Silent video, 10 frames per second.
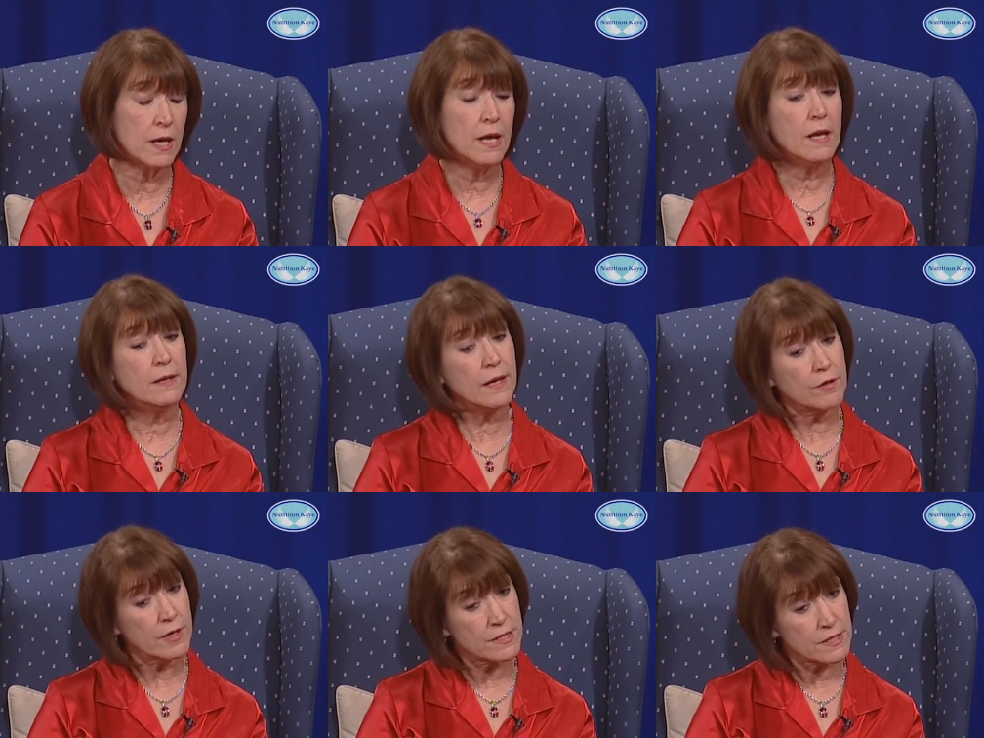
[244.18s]
Mm-hmm. Now,
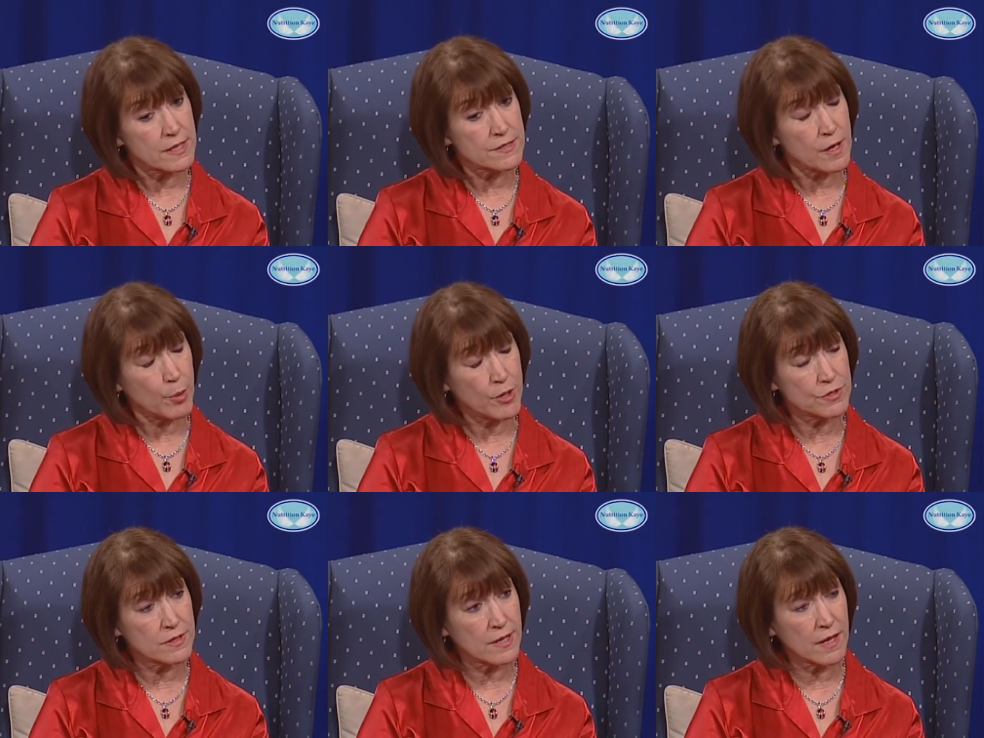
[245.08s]
granted, as I
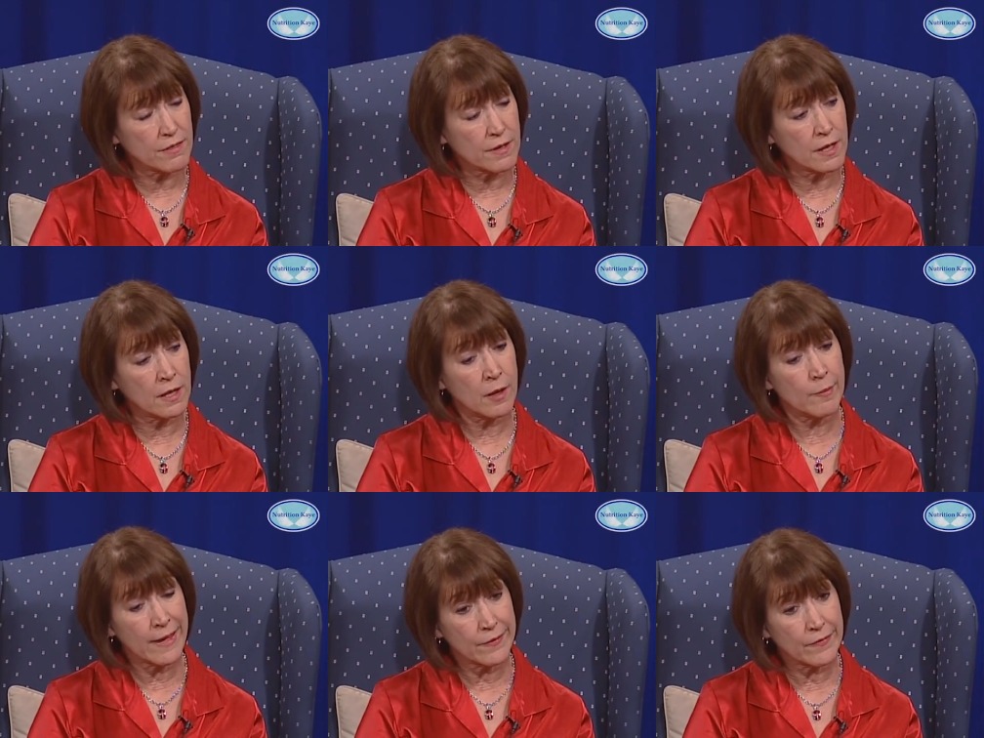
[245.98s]
posted that, I thought, and I'll
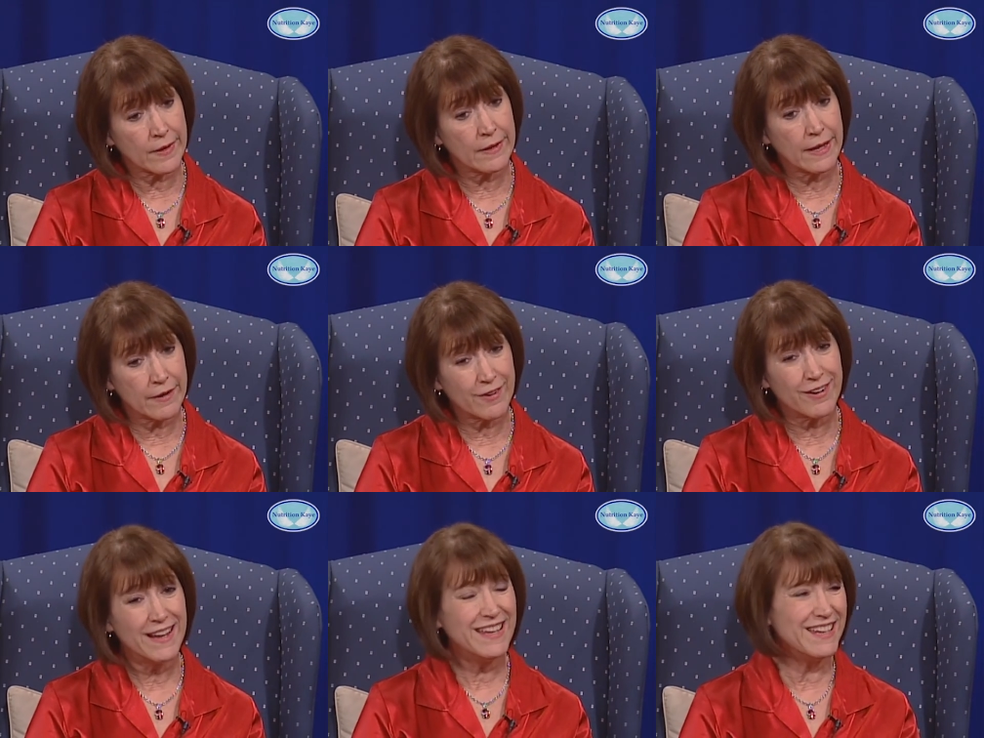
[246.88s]
be outside later,
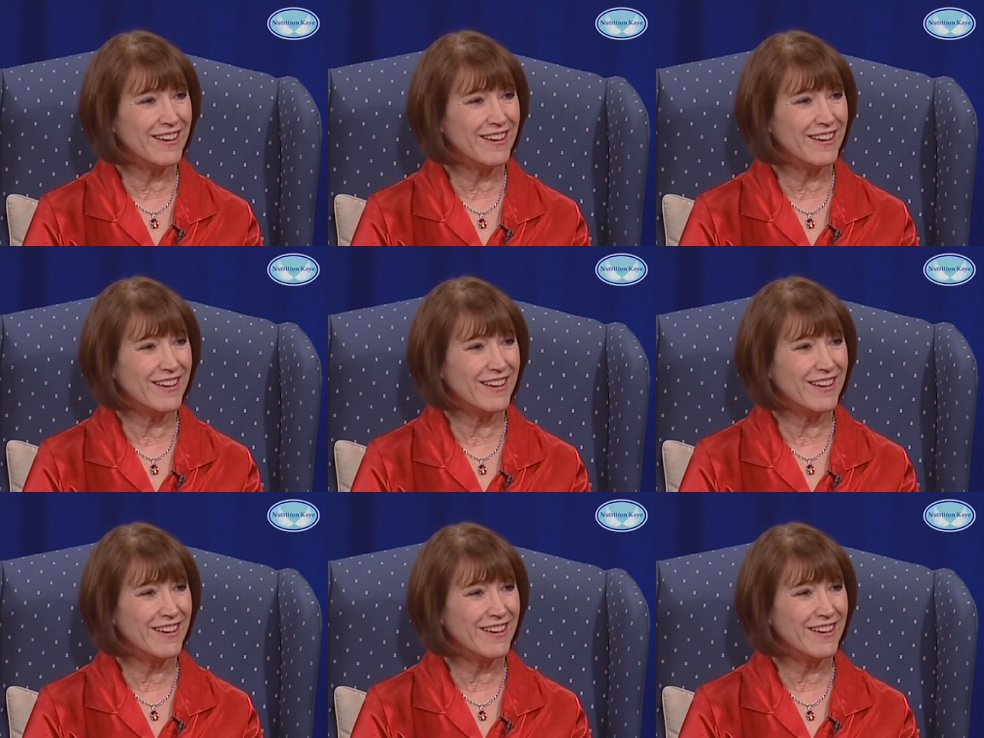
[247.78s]
right.